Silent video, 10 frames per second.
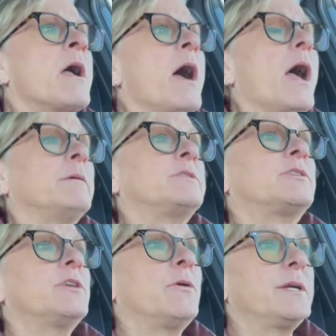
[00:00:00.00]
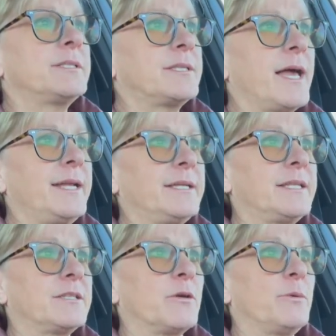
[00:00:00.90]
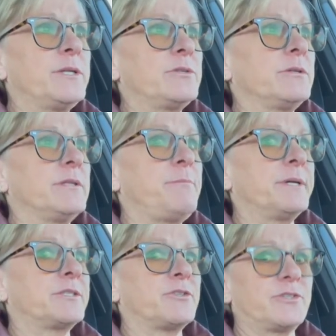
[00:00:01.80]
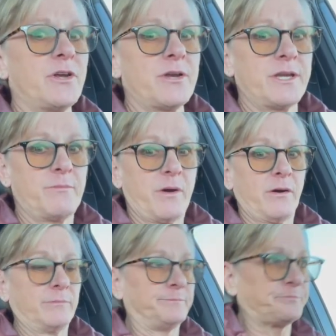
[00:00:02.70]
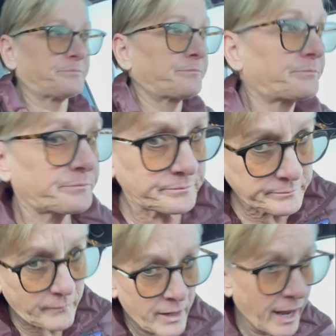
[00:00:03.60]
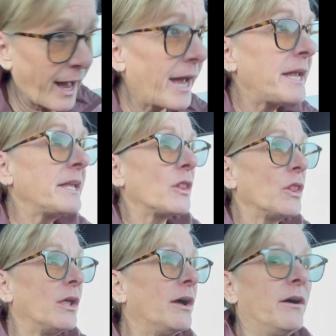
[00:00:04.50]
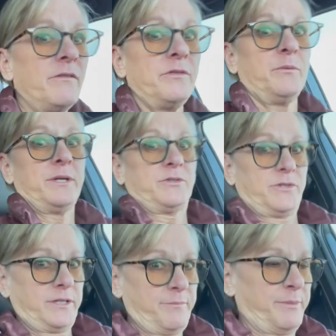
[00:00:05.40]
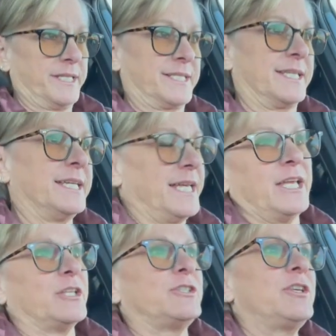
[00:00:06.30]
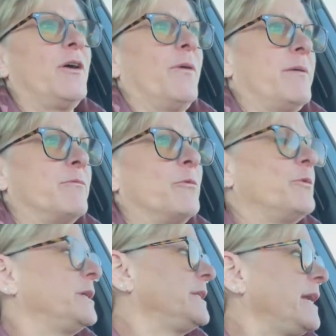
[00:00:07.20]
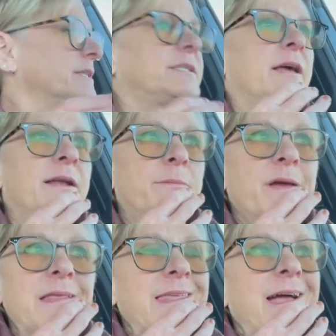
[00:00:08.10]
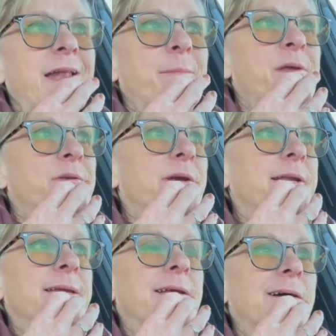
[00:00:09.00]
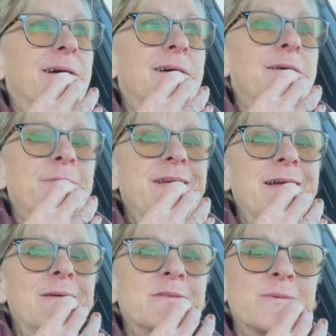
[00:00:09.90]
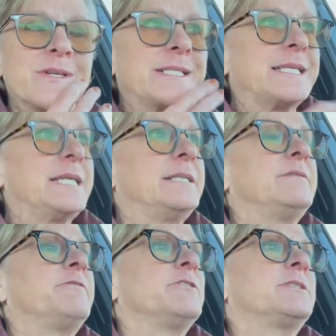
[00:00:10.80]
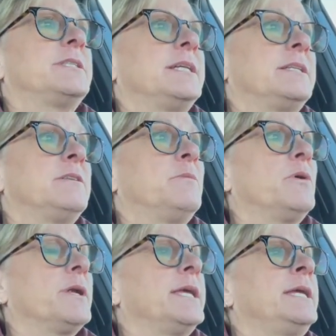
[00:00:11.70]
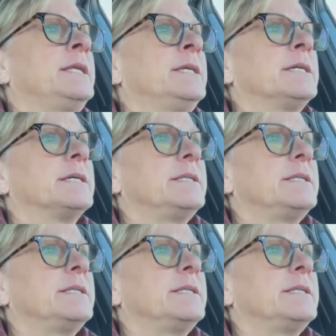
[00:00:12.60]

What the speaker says: I'm so excited that the Winter Olympics are starting tomorrow. I love the Winter Olympics. So I'm really excited about that. I'm going to try to get all my housework done first thing in the morning.